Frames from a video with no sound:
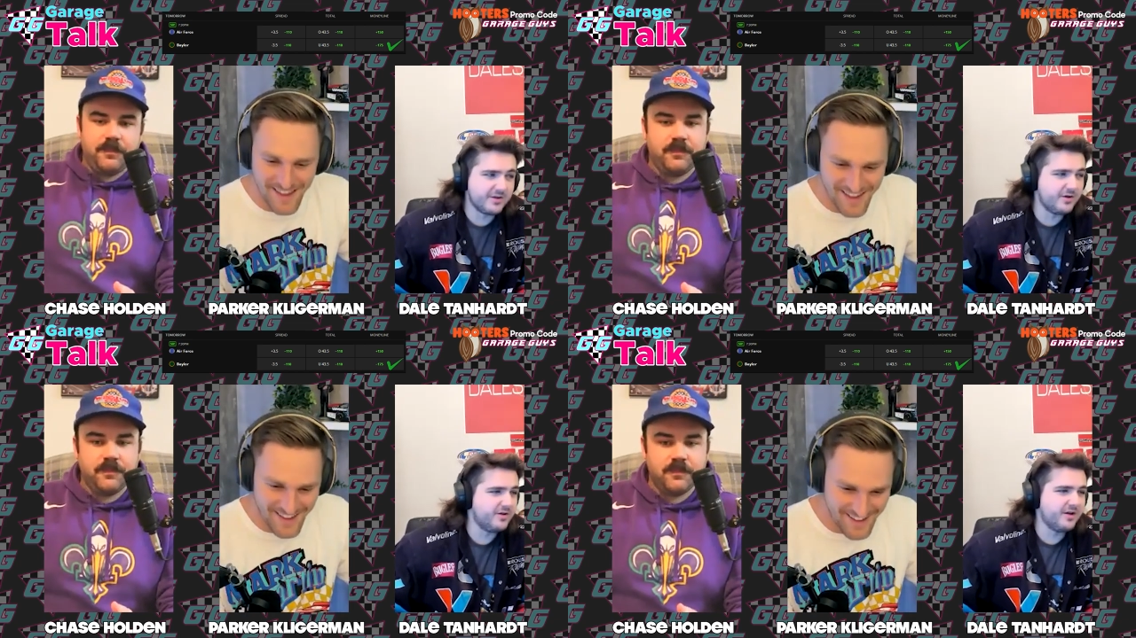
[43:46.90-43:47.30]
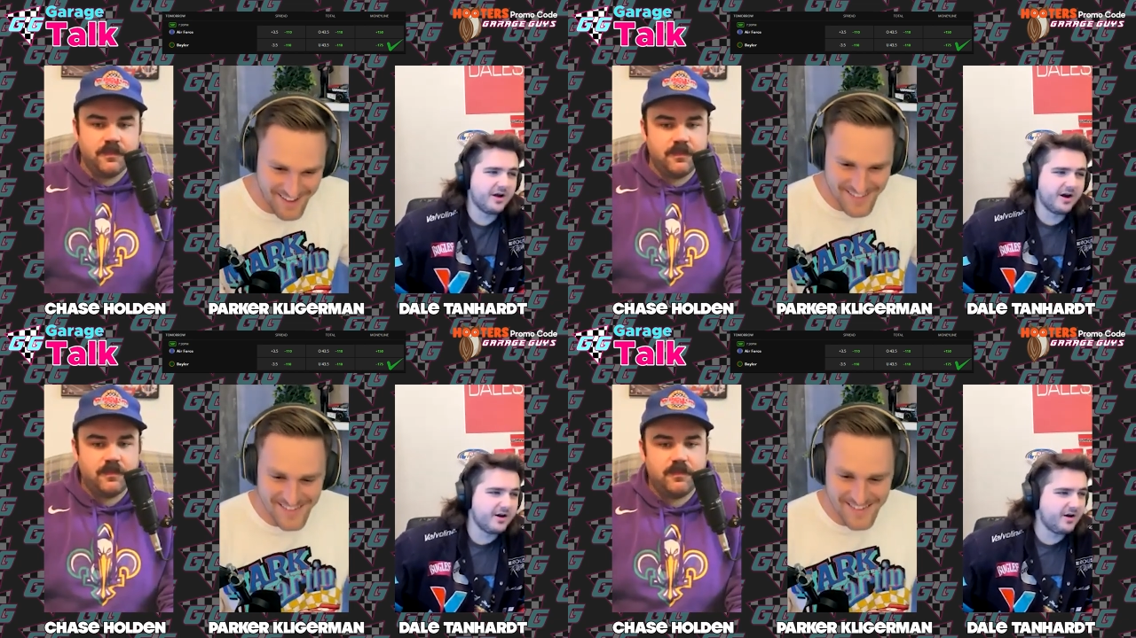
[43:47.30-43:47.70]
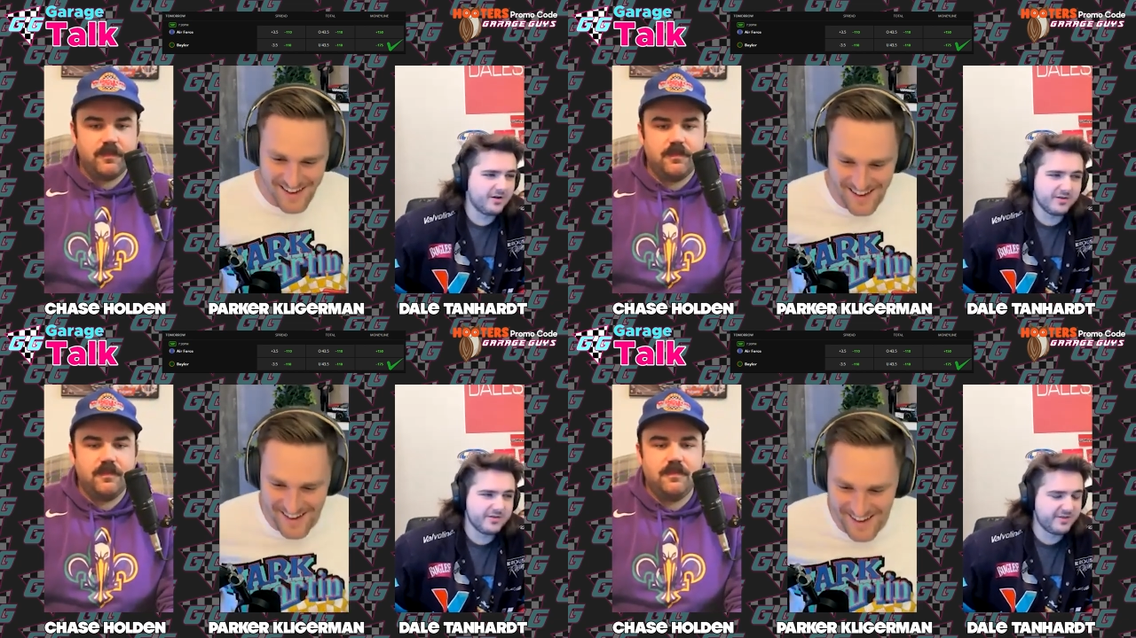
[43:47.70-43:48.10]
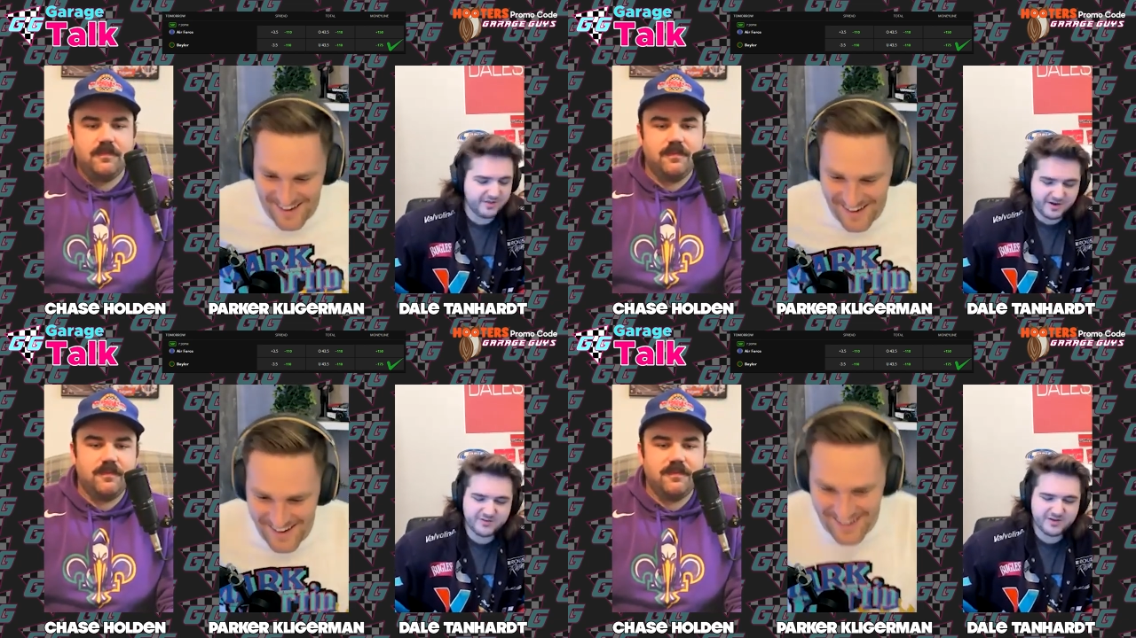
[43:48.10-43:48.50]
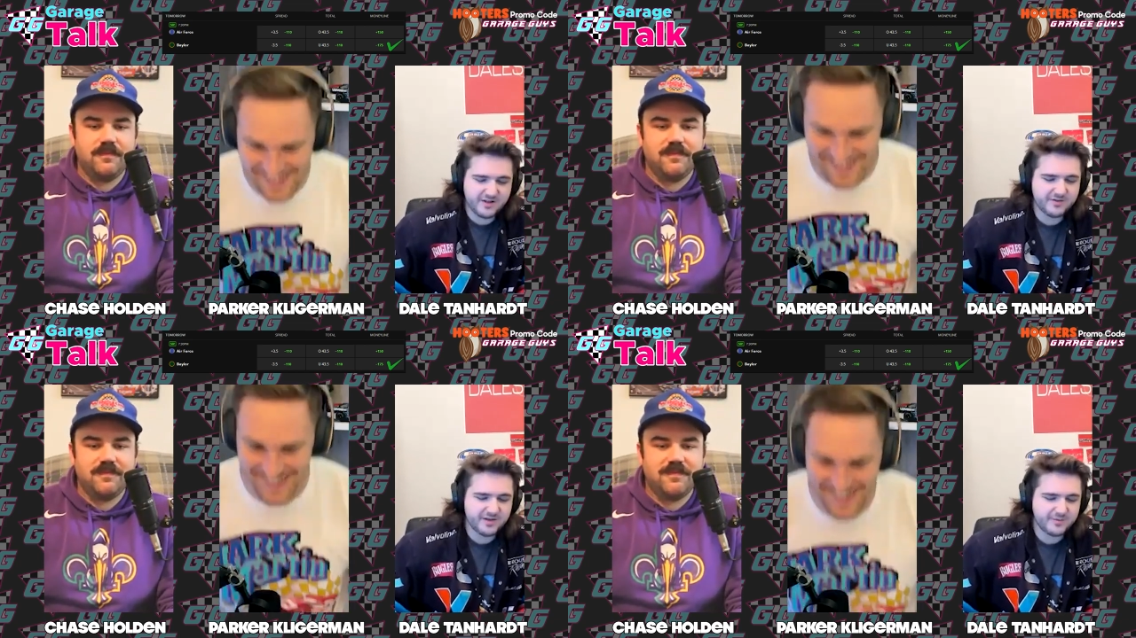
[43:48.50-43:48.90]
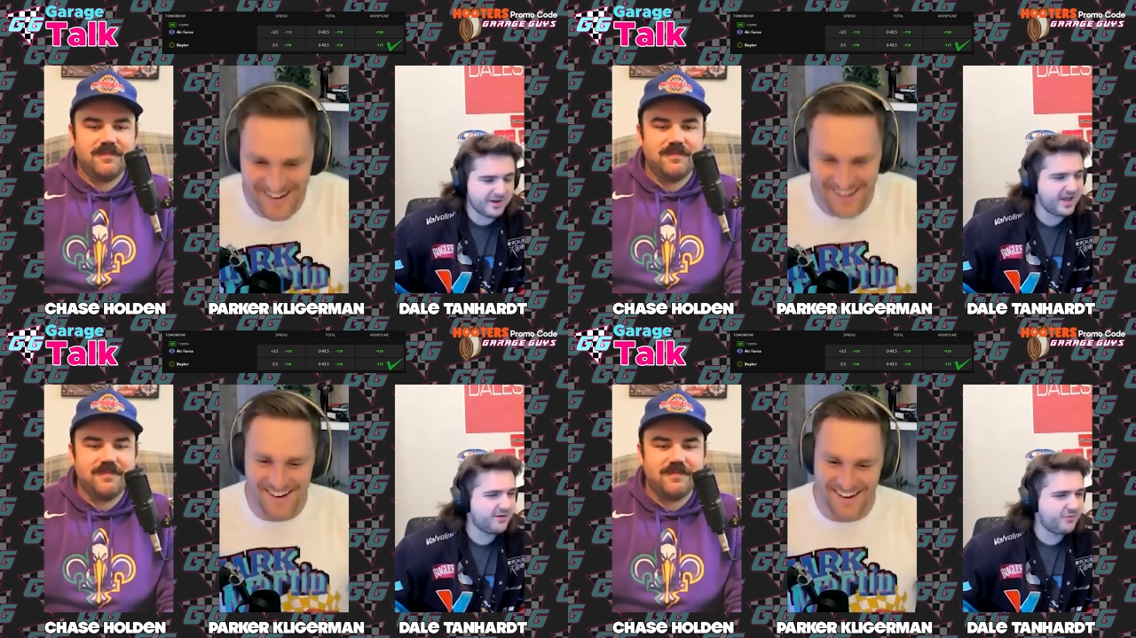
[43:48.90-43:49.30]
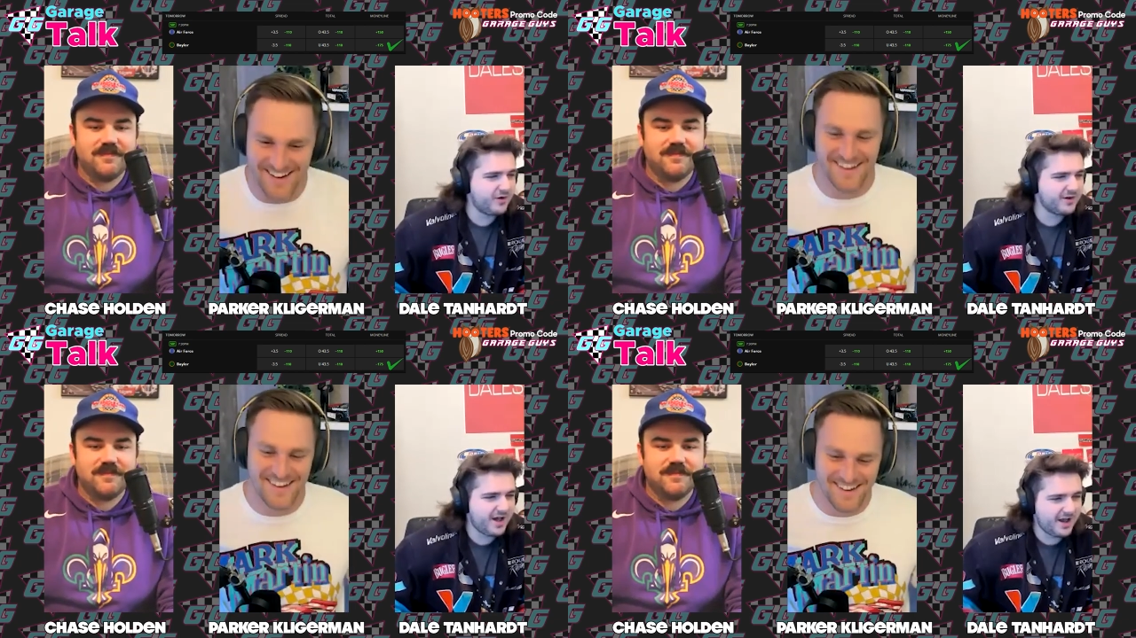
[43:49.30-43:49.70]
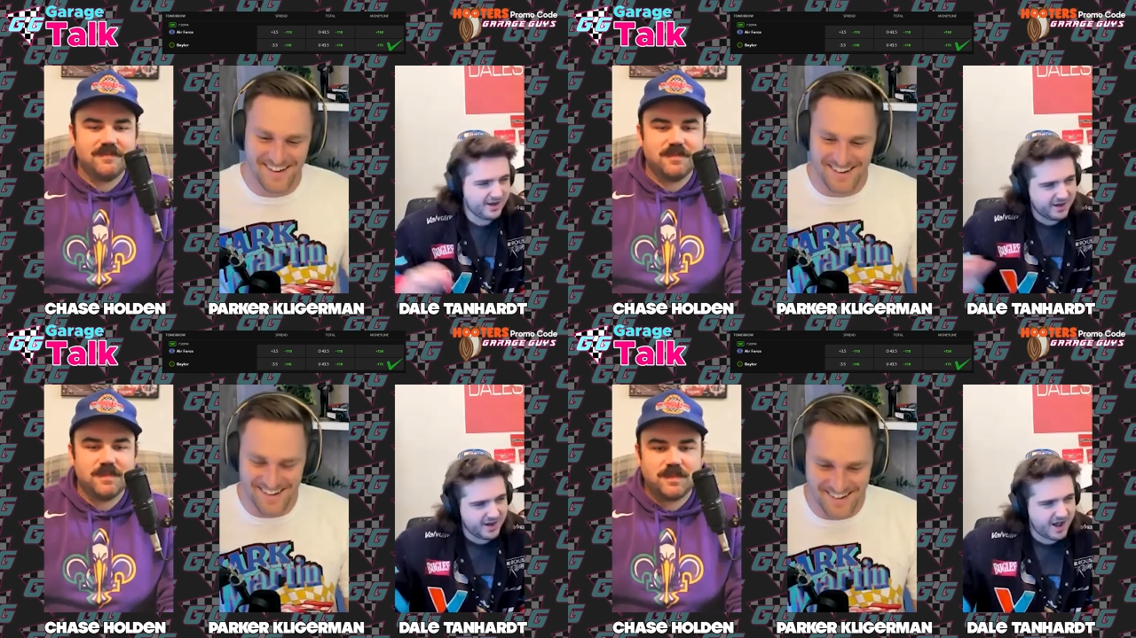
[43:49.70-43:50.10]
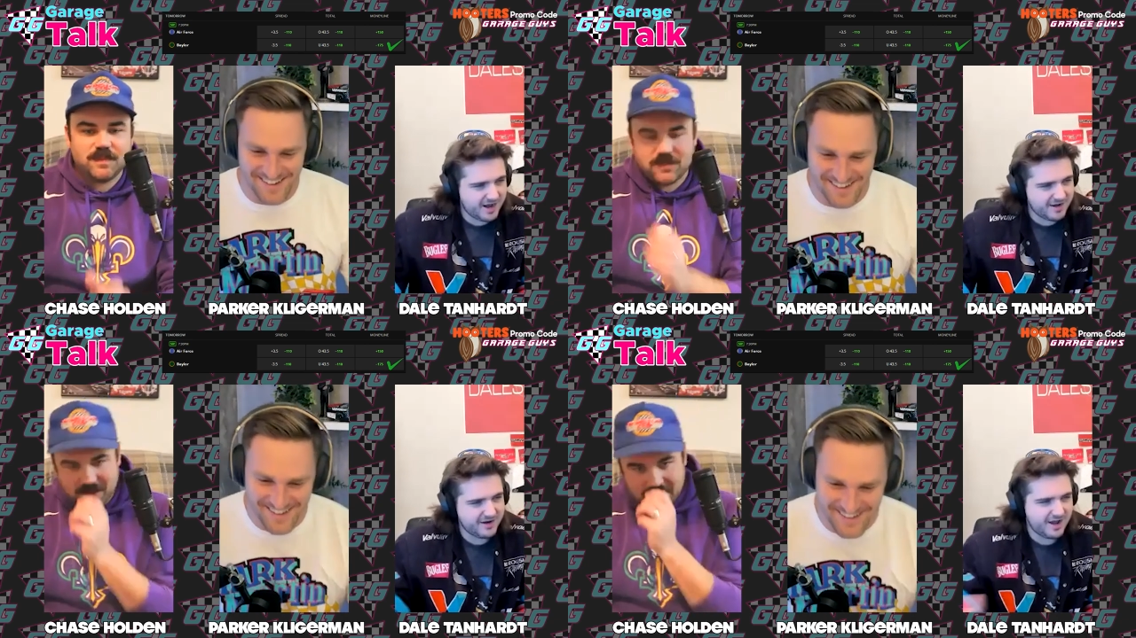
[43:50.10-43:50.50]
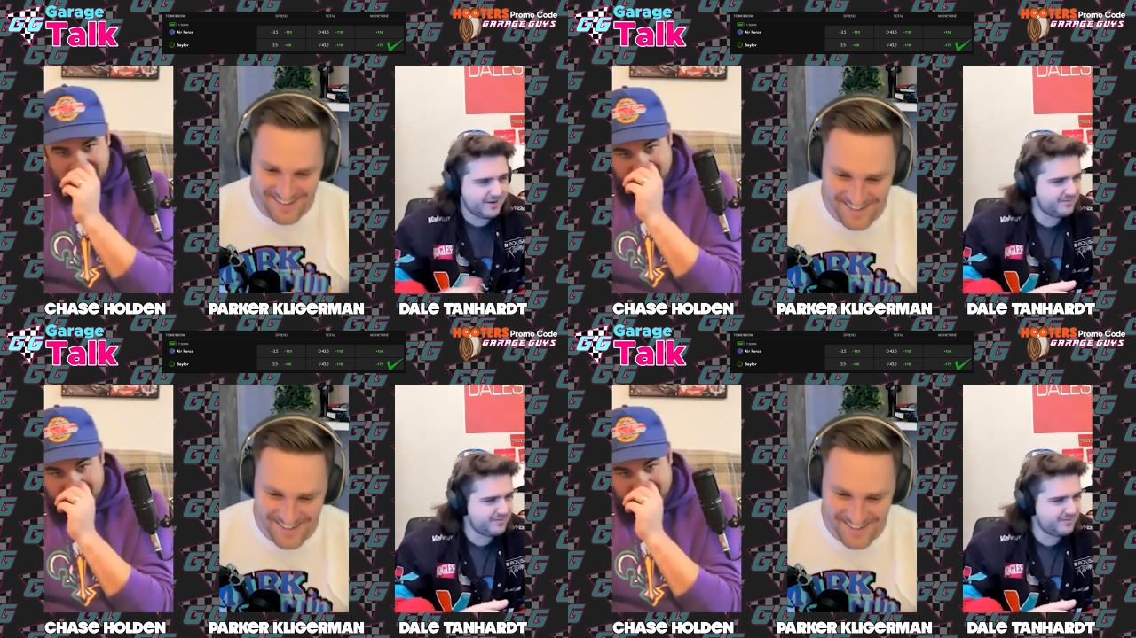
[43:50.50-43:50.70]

Speaker 1: dude. All right, here's another thing. Big F1 guy, not not